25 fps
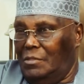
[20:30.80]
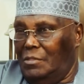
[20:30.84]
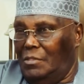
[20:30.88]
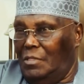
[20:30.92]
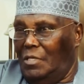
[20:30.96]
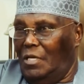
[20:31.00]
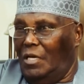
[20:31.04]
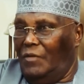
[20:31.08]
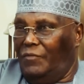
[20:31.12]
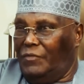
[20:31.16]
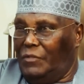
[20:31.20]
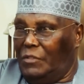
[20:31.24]

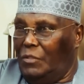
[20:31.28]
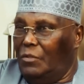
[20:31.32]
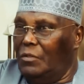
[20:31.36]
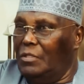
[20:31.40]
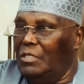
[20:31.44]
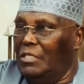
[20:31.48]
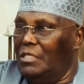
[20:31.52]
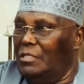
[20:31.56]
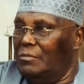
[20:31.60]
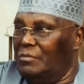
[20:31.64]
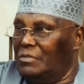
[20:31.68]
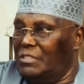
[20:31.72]
have
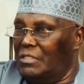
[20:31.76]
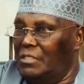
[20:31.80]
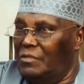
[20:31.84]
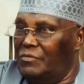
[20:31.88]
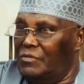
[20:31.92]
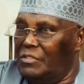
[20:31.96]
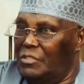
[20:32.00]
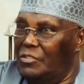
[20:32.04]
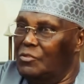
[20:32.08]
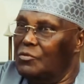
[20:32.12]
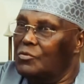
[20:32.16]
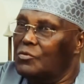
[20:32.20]
turned
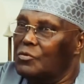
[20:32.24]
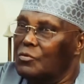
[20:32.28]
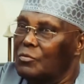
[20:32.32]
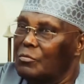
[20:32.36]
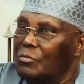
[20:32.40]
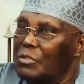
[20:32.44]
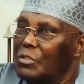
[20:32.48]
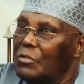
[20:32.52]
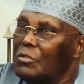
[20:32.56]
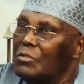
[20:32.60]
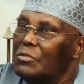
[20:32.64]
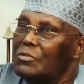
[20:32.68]
themselves into
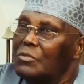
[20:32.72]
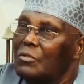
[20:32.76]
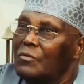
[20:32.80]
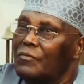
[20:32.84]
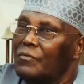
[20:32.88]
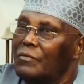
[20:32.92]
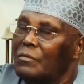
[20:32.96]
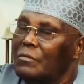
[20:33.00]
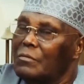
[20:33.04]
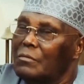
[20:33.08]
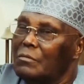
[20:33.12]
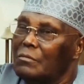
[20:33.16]
because
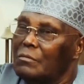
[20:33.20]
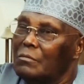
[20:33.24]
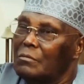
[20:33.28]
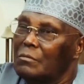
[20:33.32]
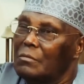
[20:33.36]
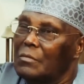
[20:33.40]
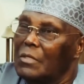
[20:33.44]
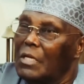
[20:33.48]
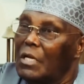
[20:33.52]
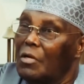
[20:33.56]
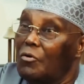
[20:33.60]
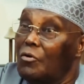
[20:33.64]
of
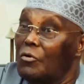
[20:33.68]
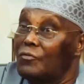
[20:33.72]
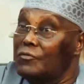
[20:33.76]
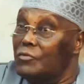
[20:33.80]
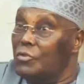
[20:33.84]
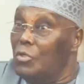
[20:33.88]
lack of